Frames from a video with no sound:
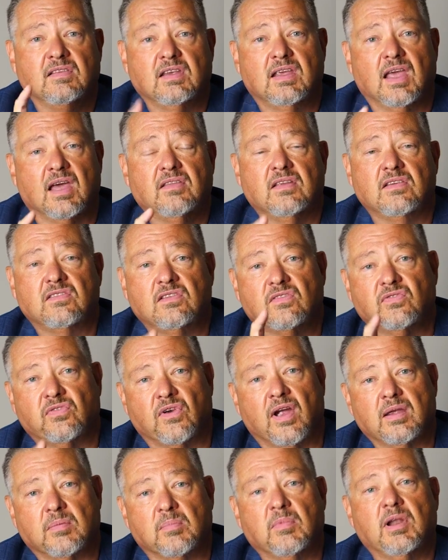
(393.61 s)
Again, this is
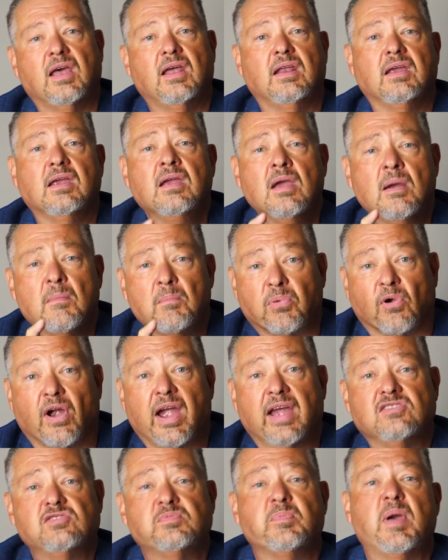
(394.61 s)
Frank Minetti,
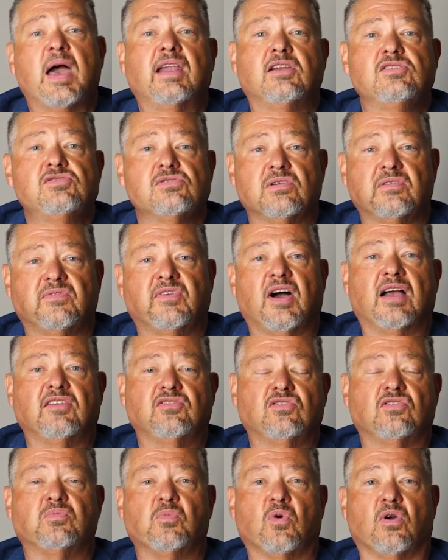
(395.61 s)
Branch Manager,
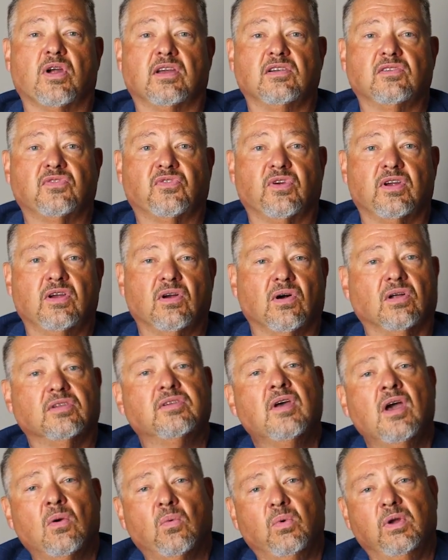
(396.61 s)
Advisors Mortgage Freehold.
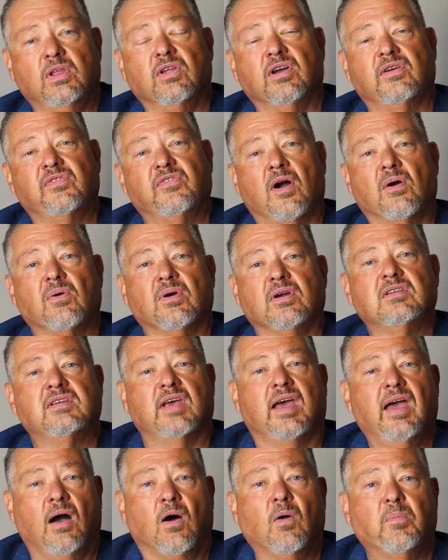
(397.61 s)
We look forward to
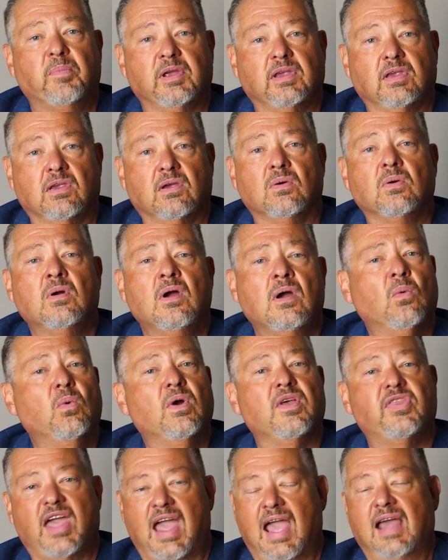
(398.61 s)
helping you
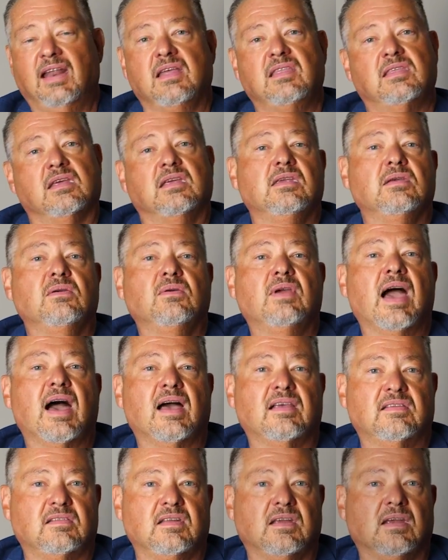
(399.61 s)
with anything you
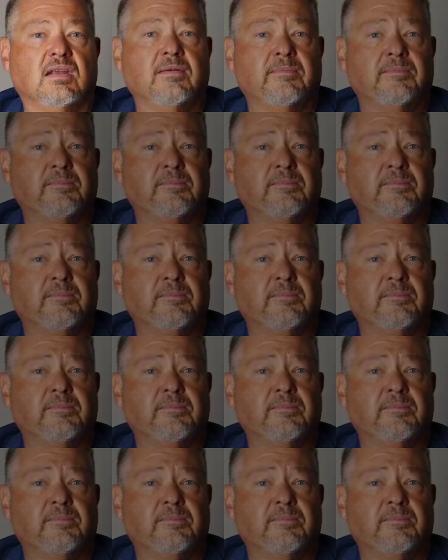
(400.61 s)
guys need.